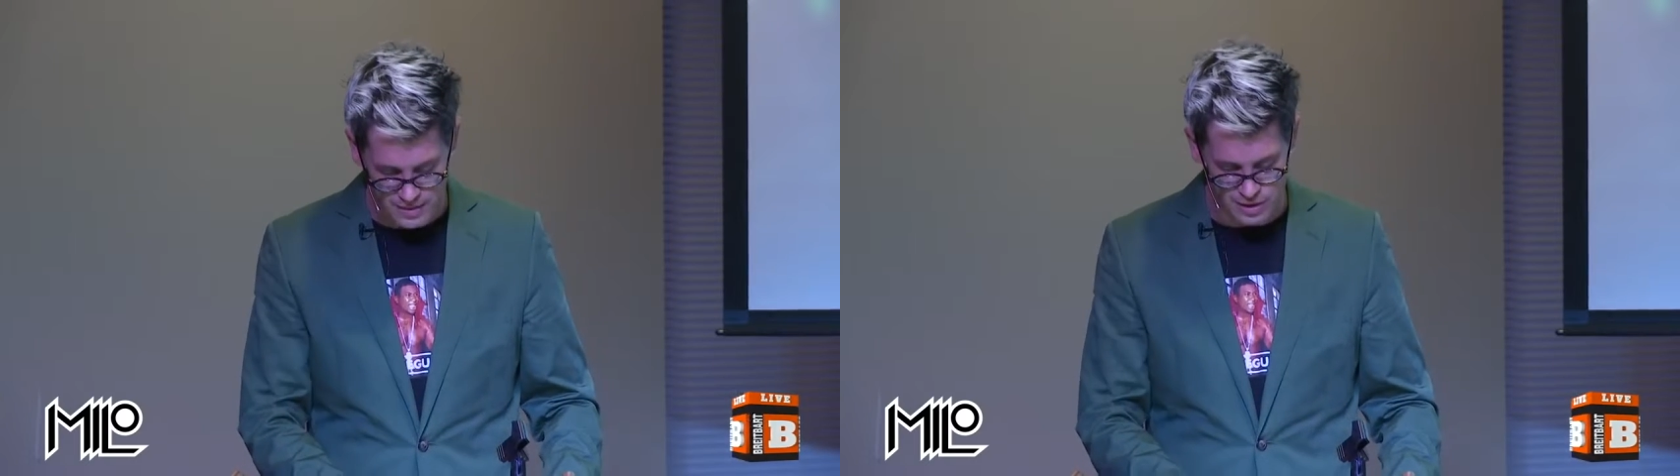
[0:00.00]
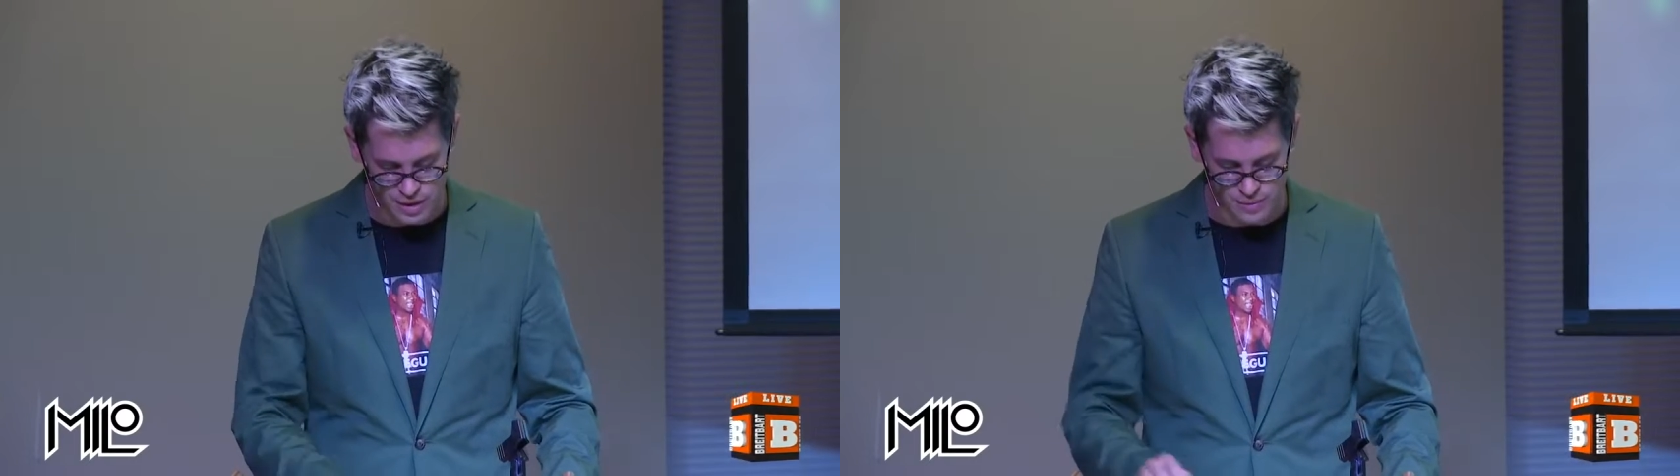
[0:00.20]

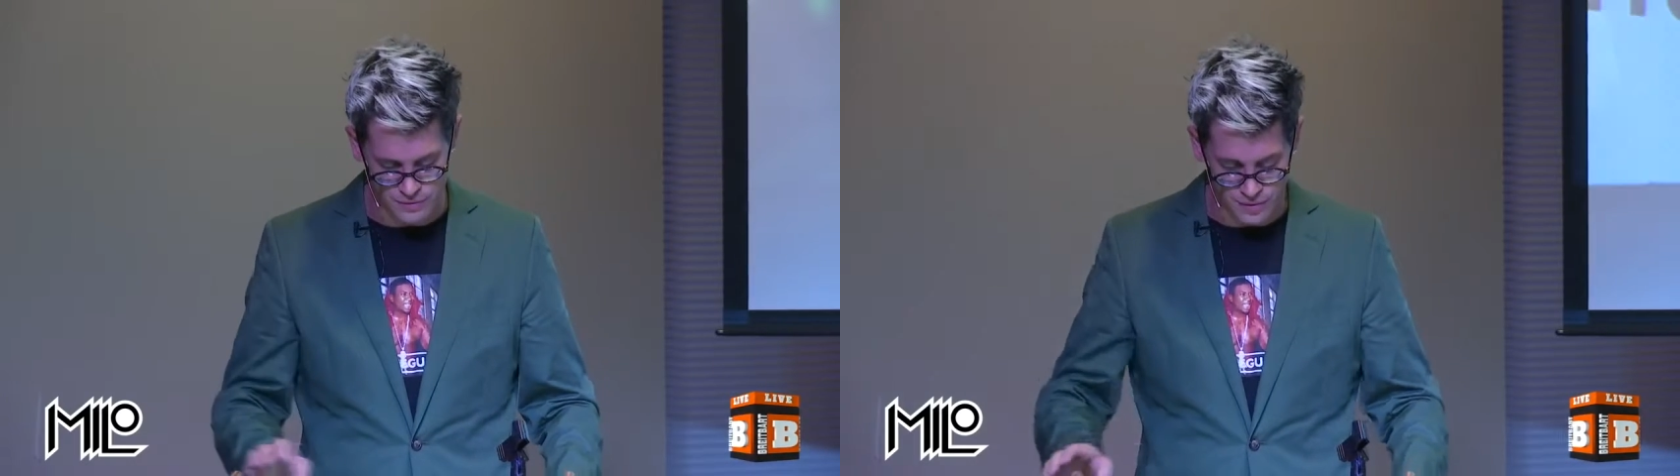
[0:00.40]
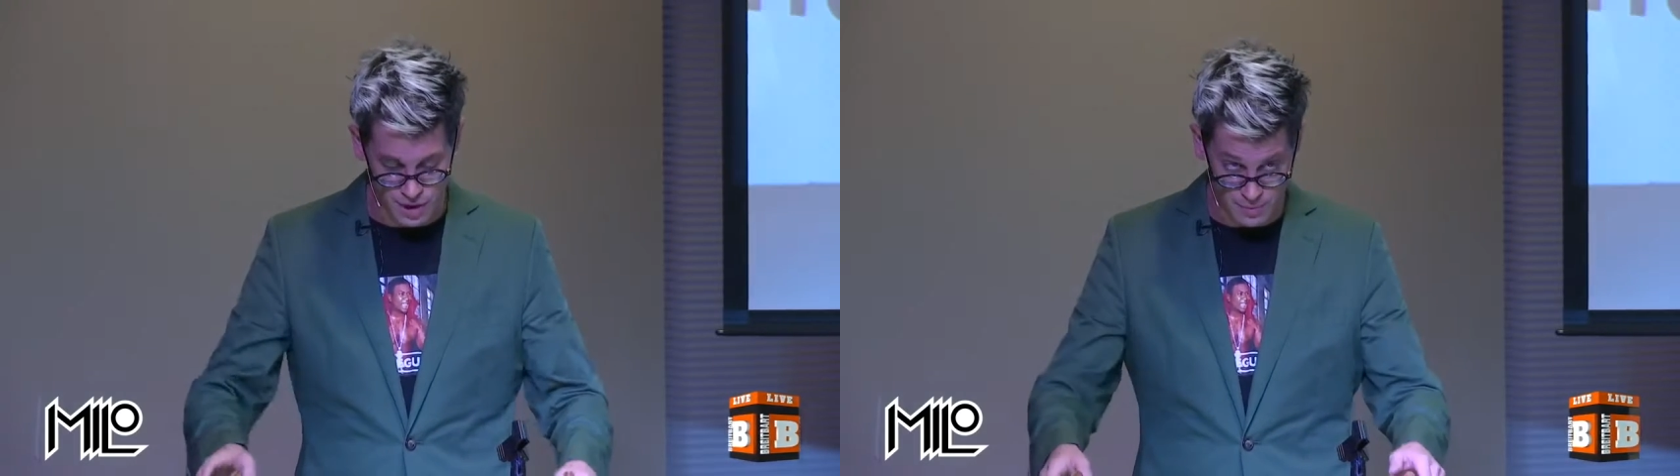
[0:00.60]
has an issue
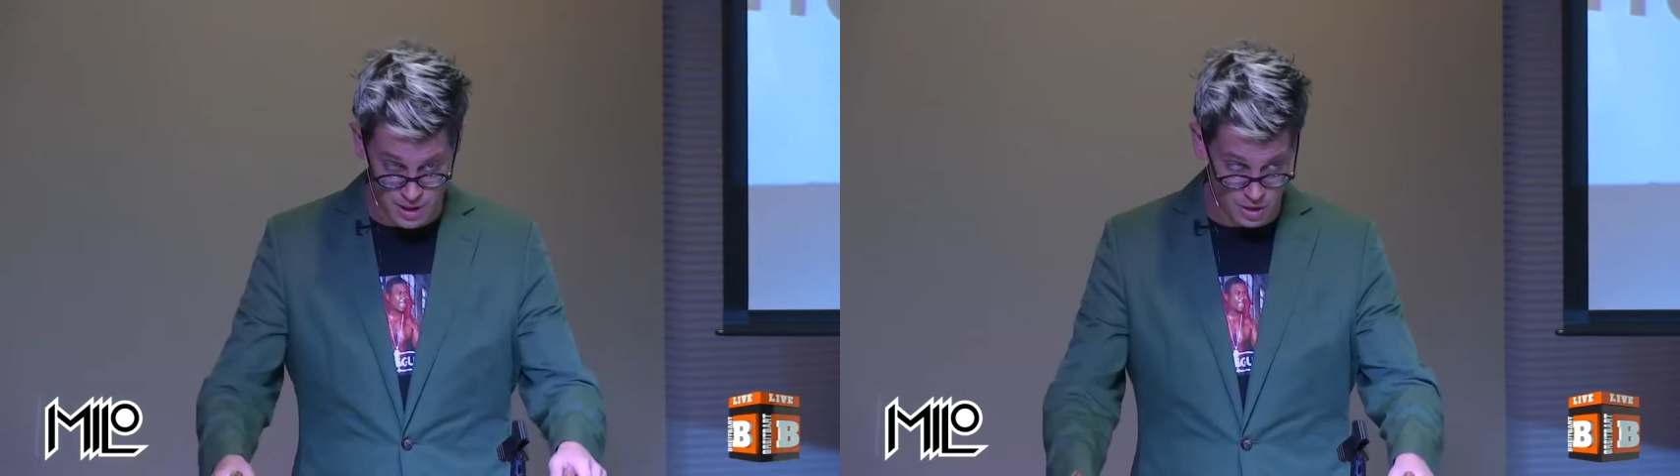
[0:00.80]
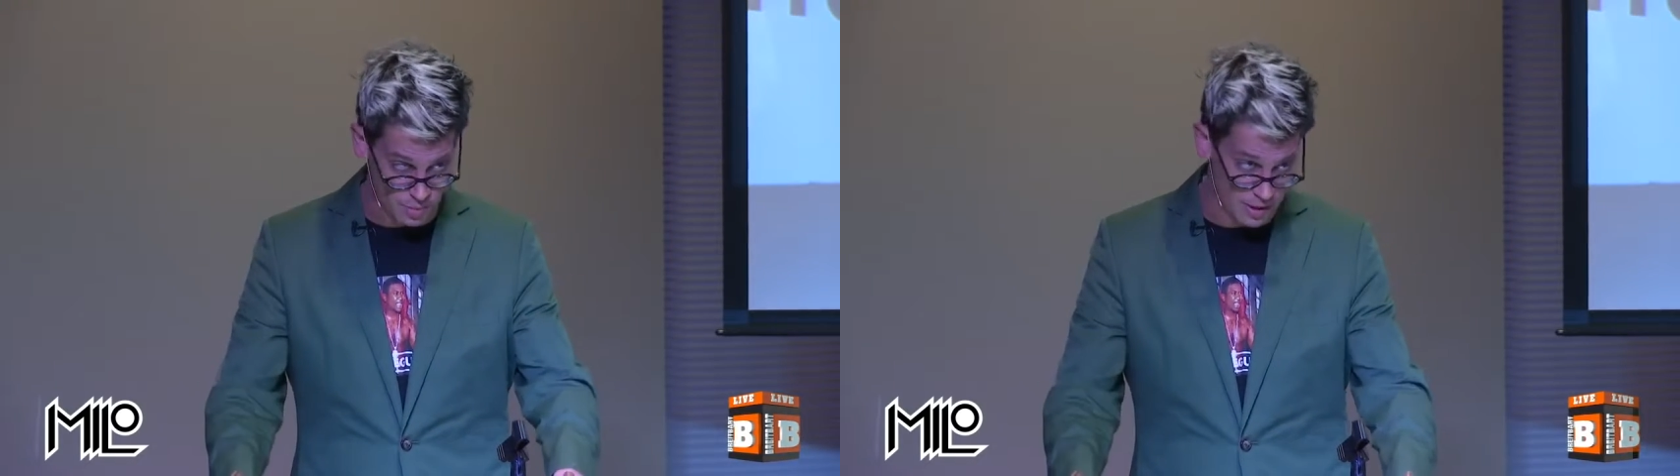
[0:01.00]
with free
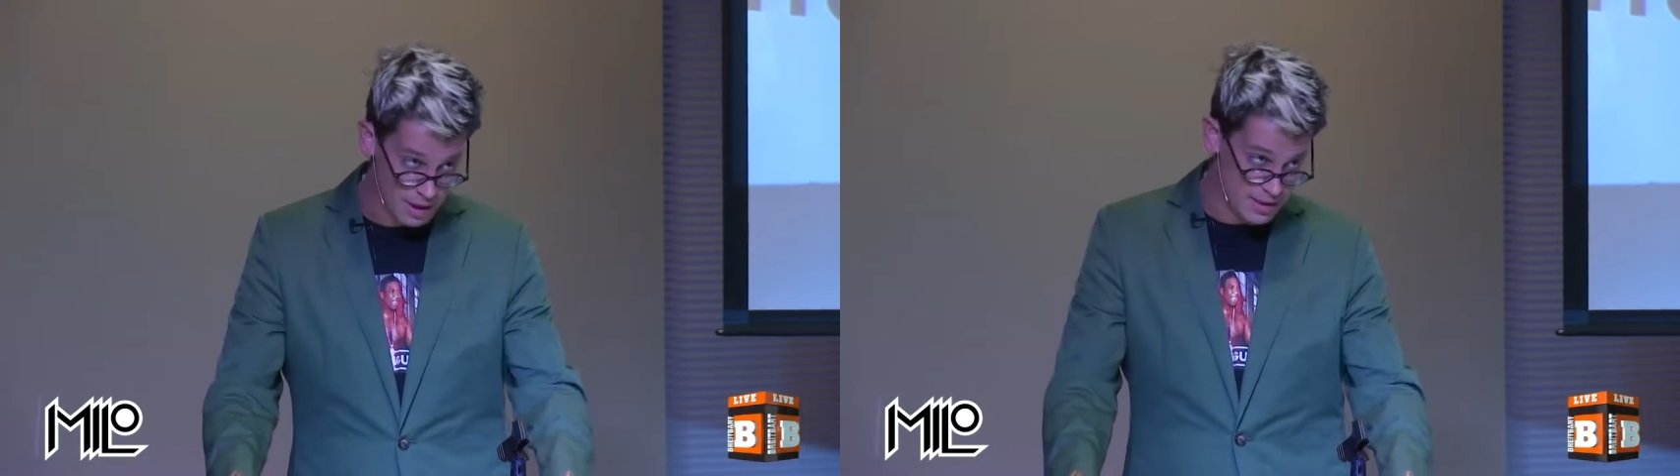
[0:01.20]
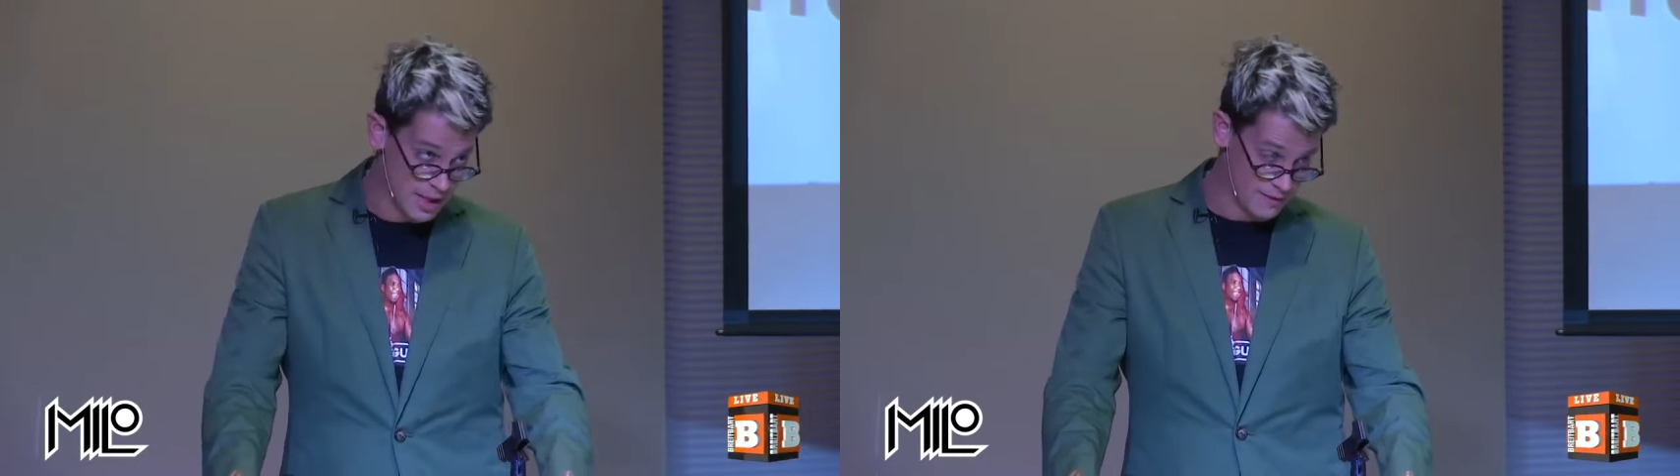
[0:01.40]
speech would be
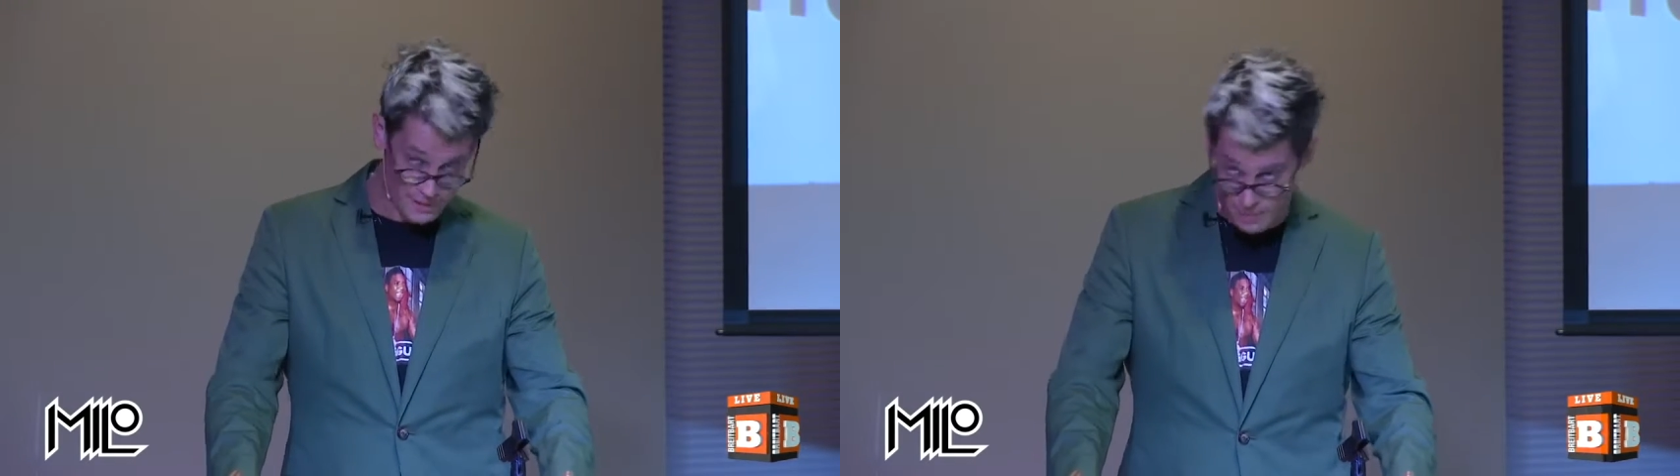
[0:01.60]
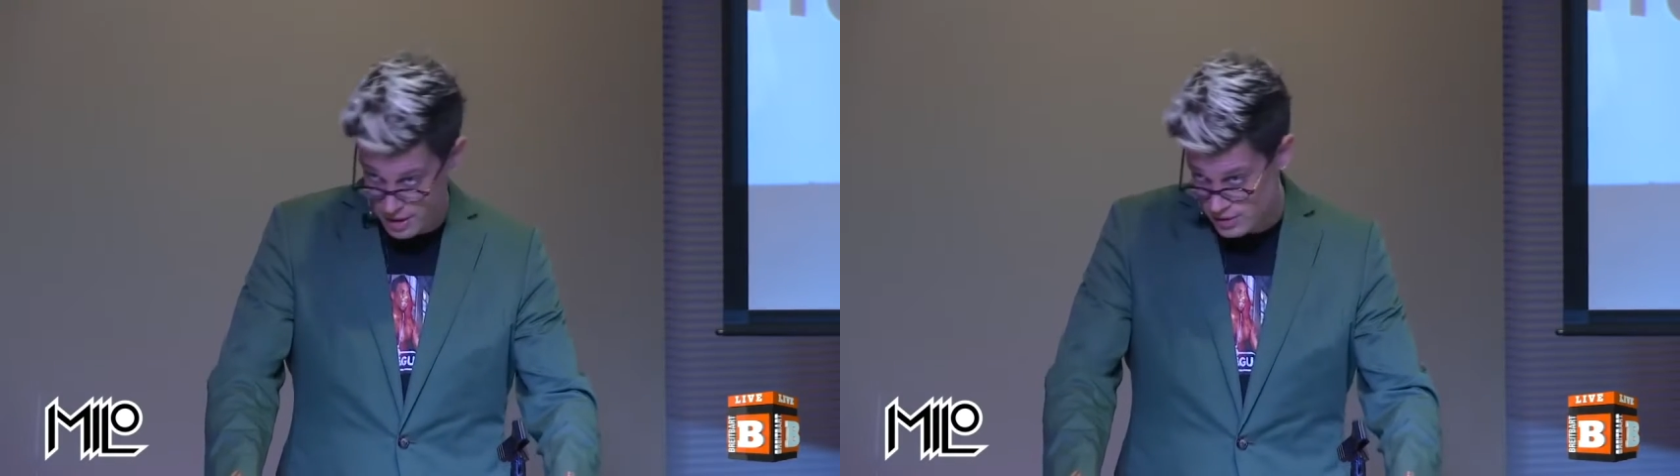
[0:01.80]
like saying
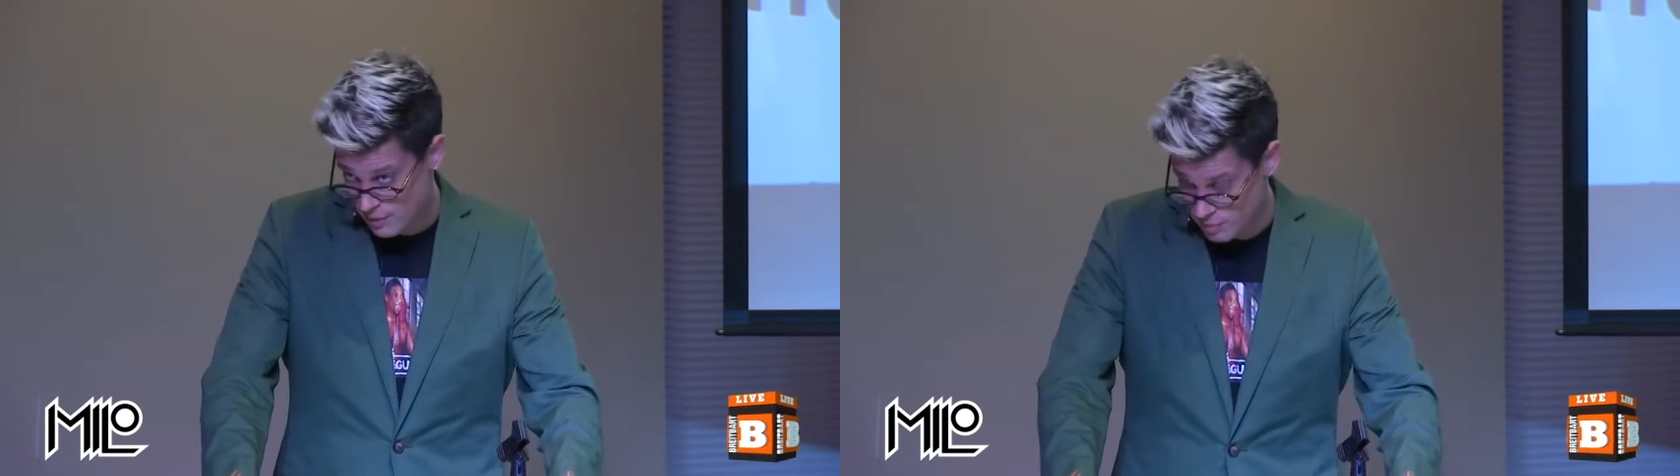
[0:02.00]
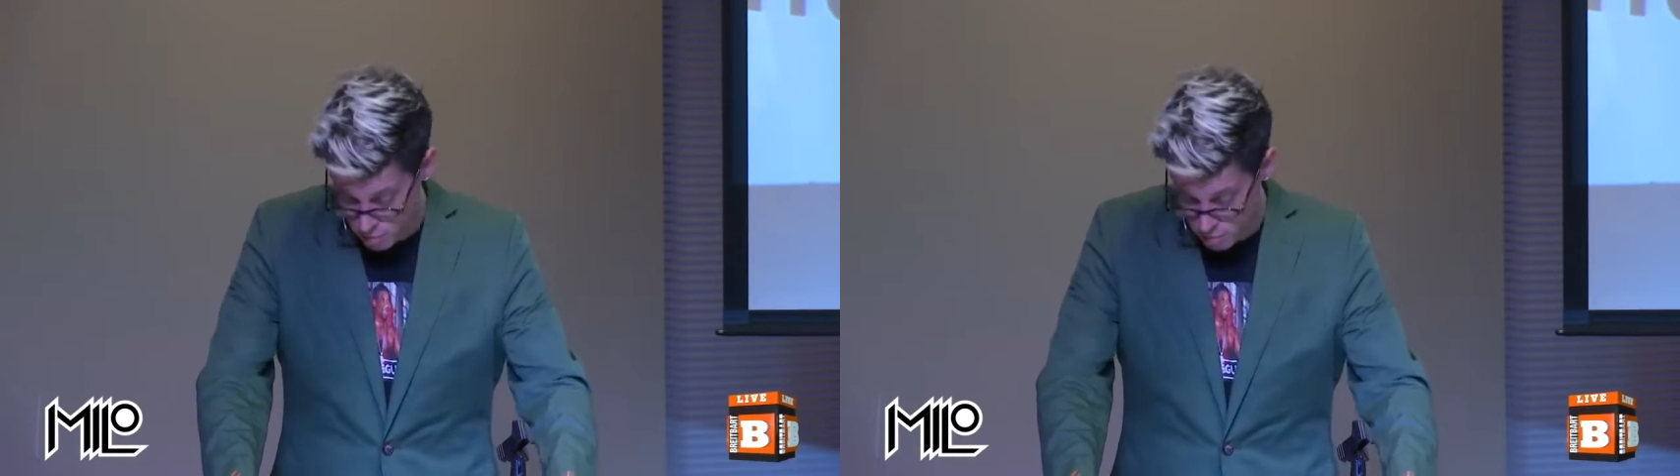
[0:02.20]
feminists have